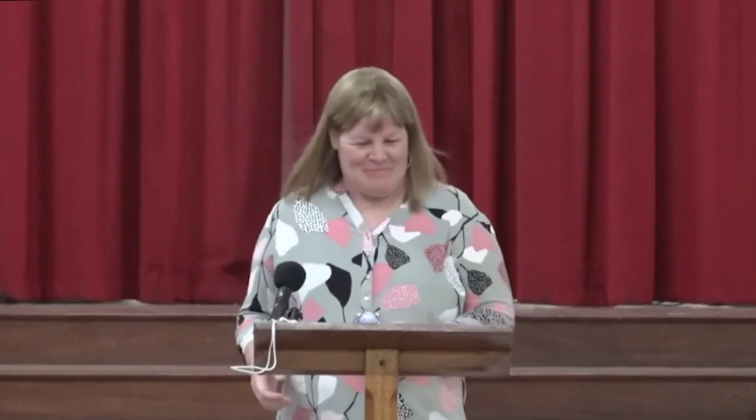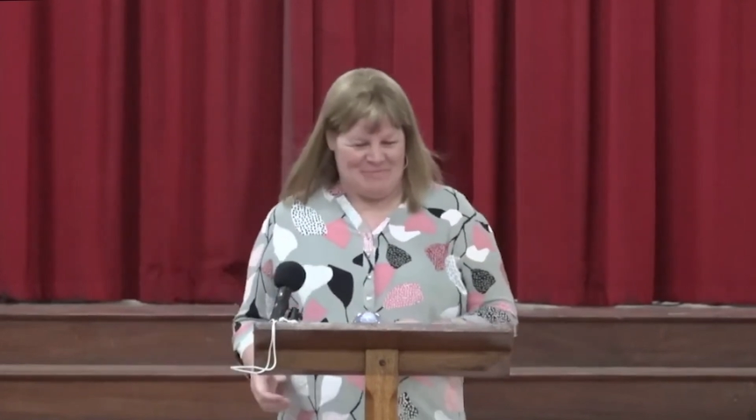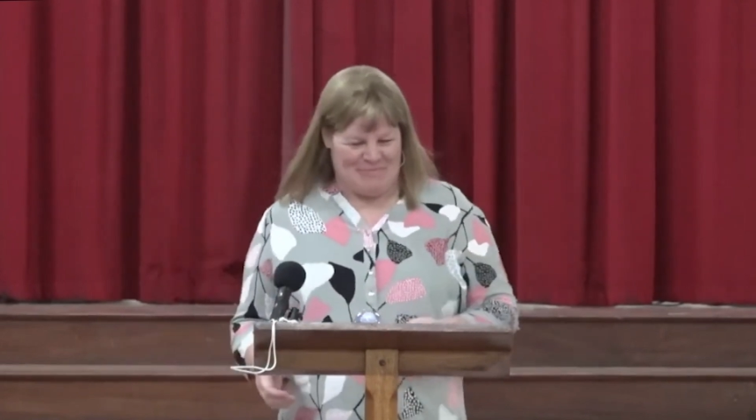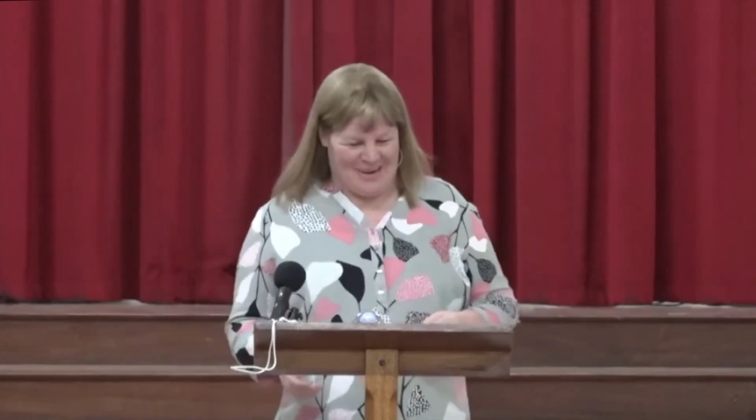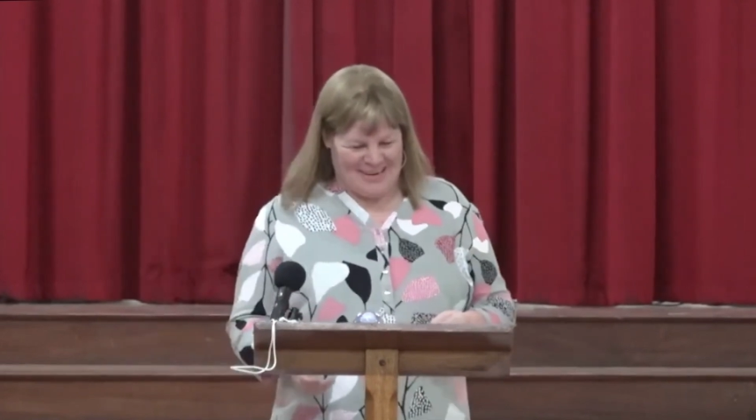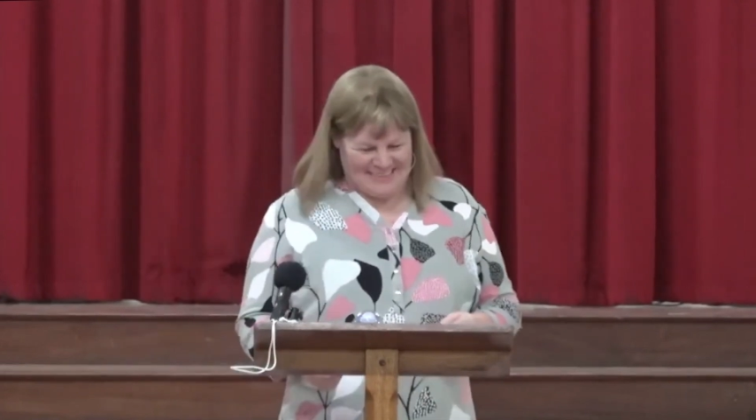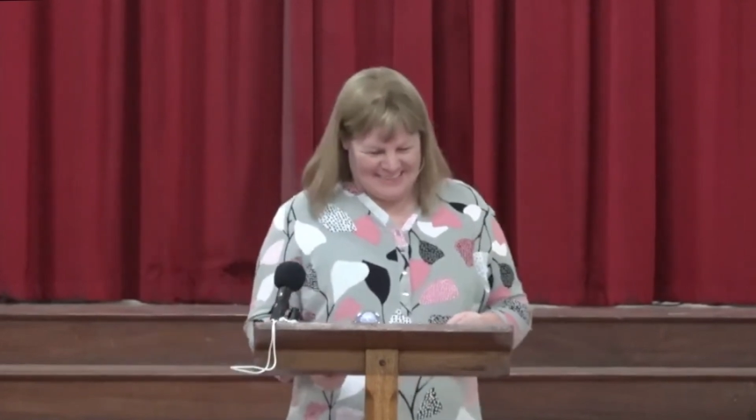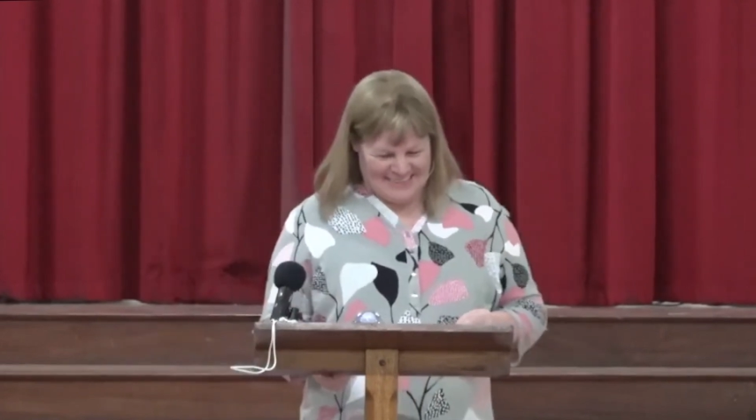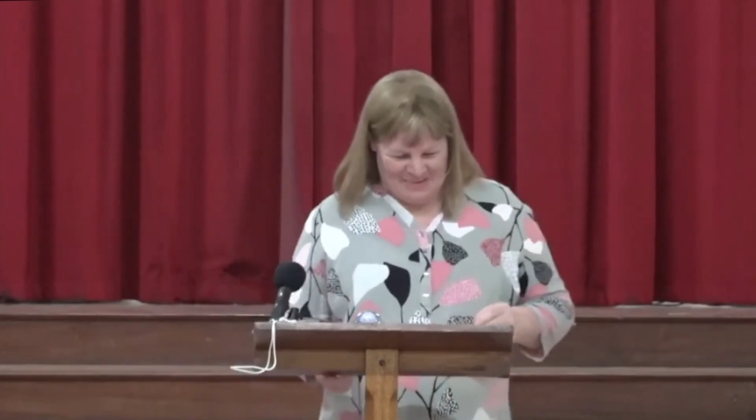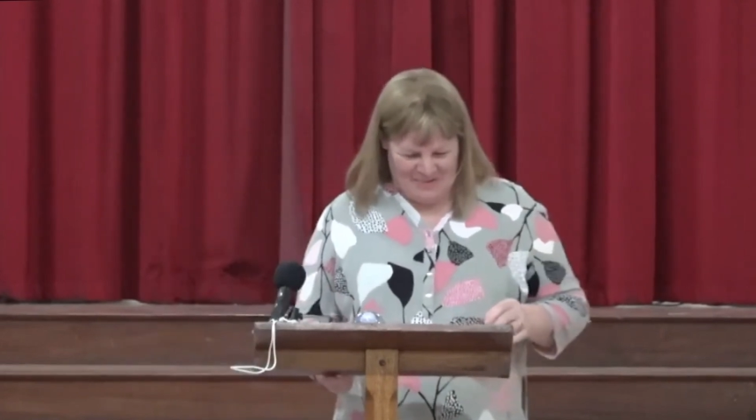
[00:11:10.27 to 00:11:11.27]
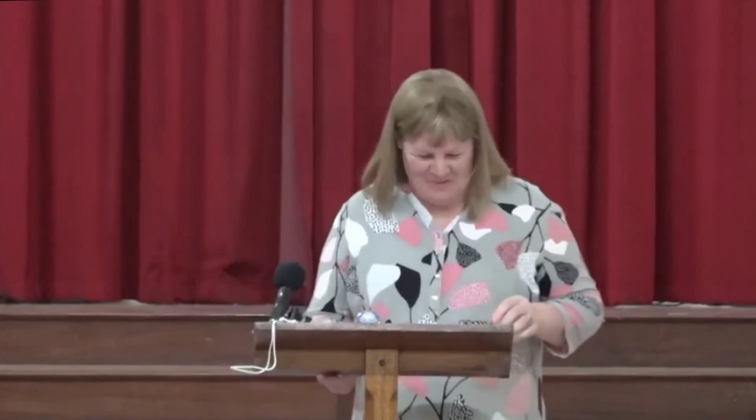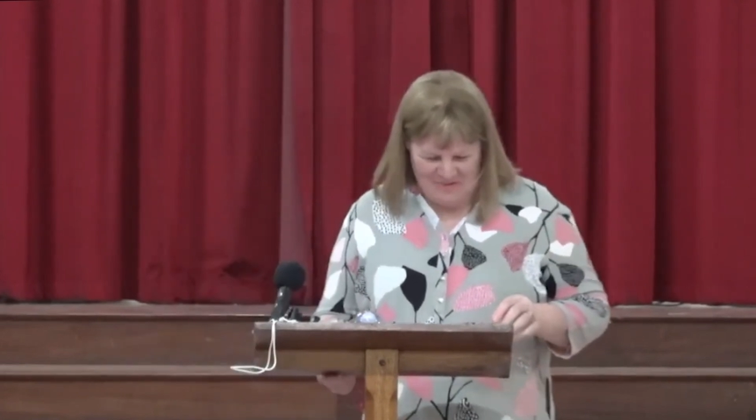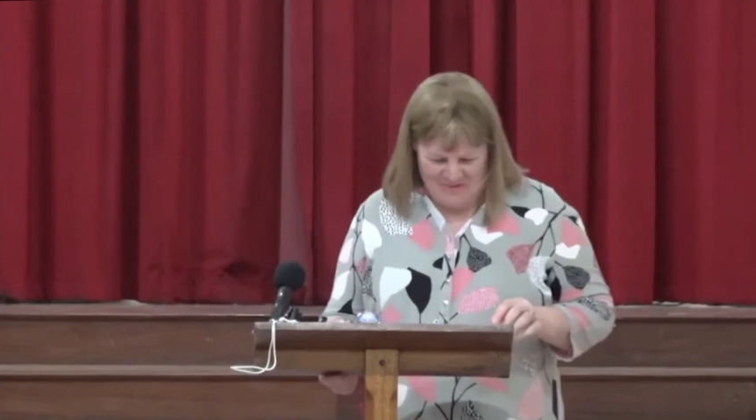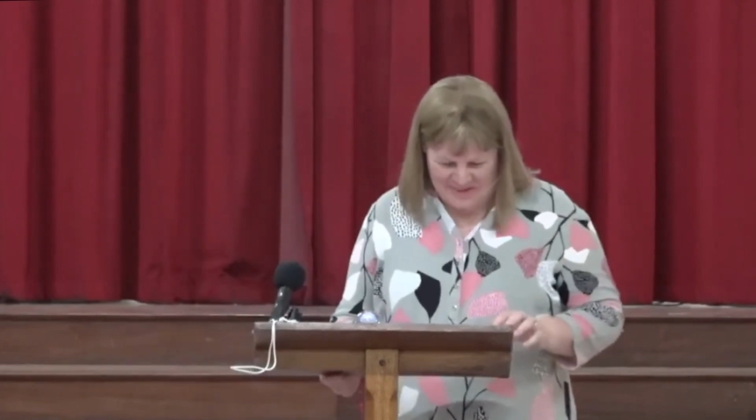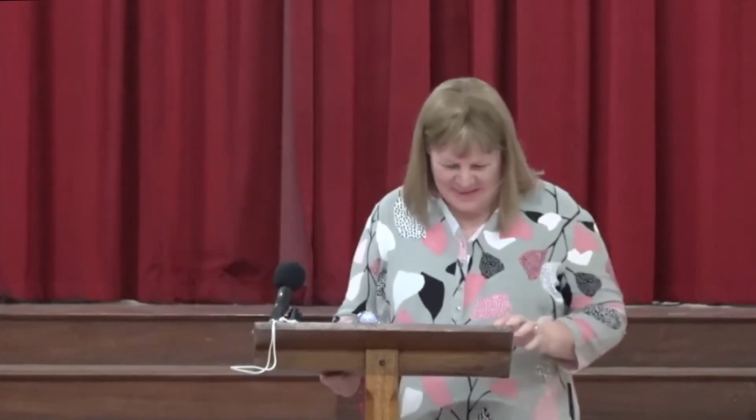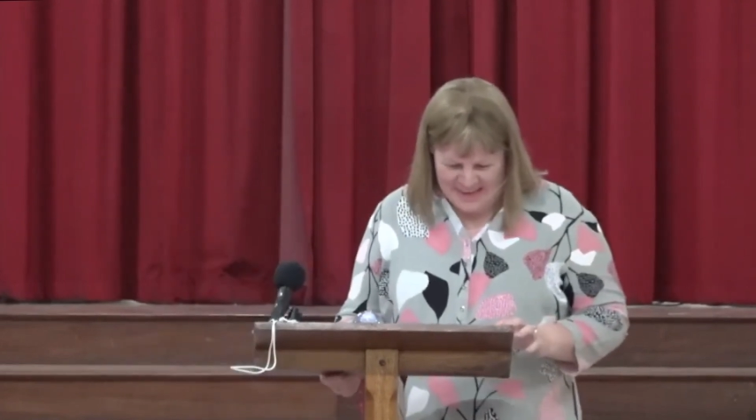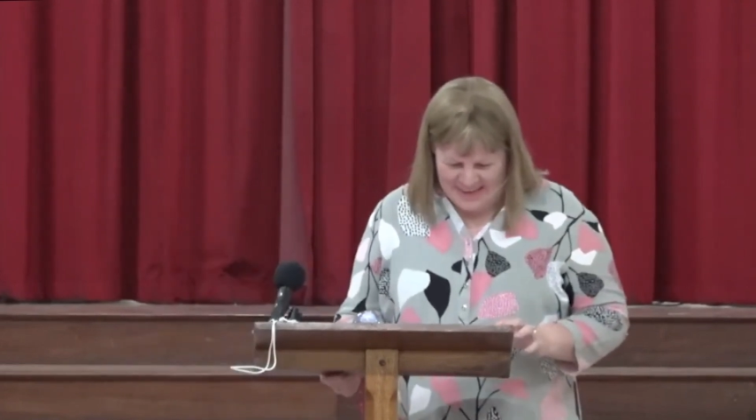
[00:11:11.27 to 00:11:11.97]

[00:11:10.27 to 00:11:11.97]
Praise the Lord.